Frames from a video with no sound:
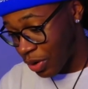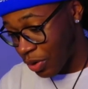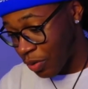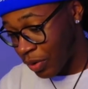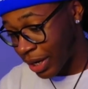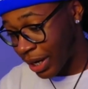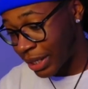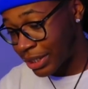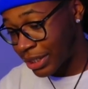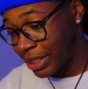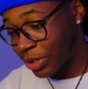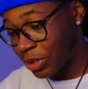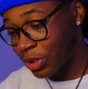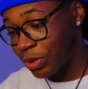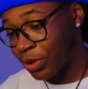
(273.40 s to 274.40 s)
when I
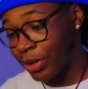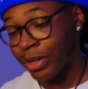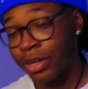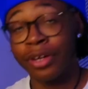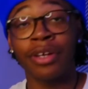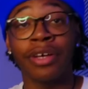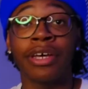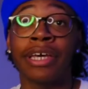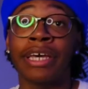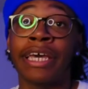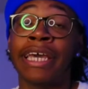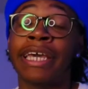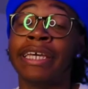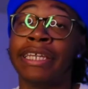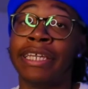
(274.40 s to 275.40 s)
tell y'all,
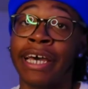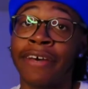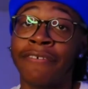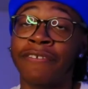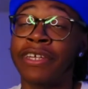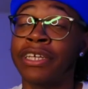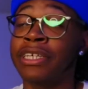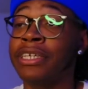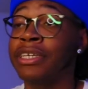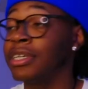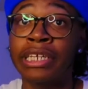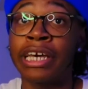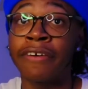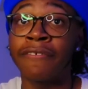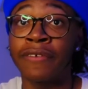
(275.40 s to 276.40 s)
he
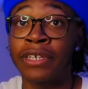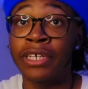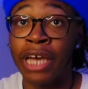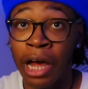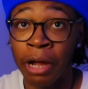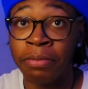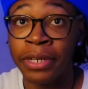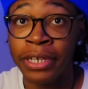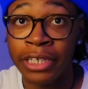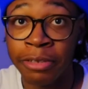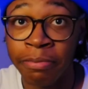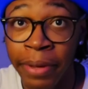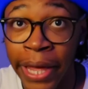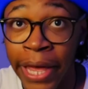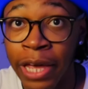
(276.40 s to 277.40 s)
definitely hopped in his
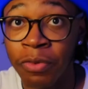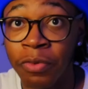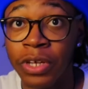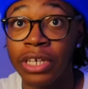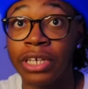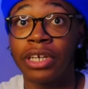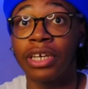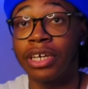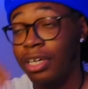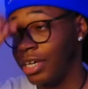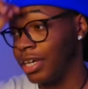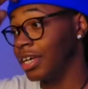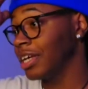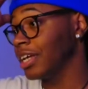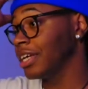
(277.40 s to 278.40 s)
bag when he
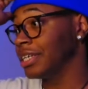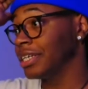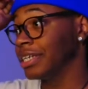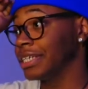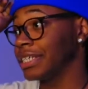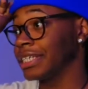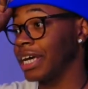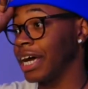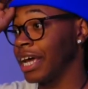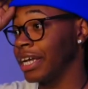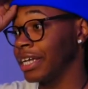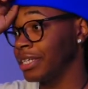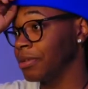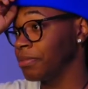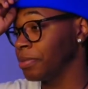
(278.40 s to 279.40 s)

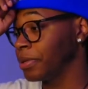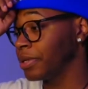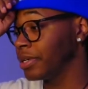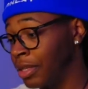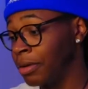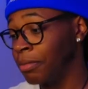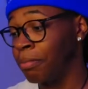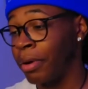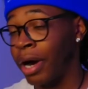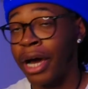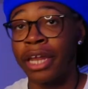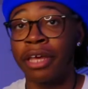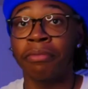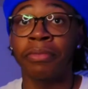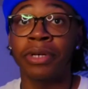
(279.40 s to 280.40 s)
decided to put the
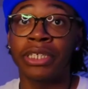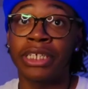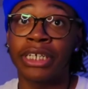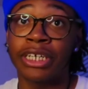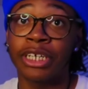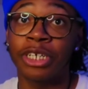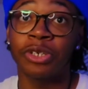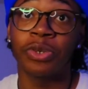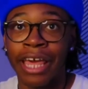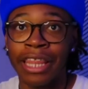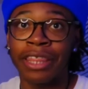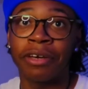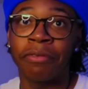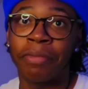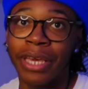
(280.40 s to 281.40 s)
bonnet material in
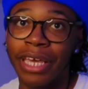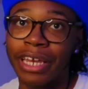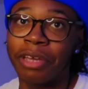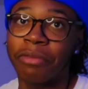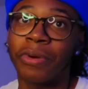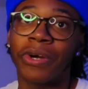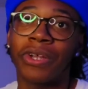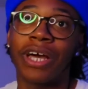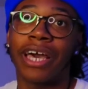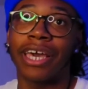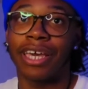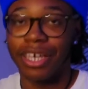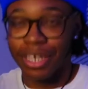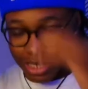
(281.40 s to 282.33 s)
the beanie, bro. Like,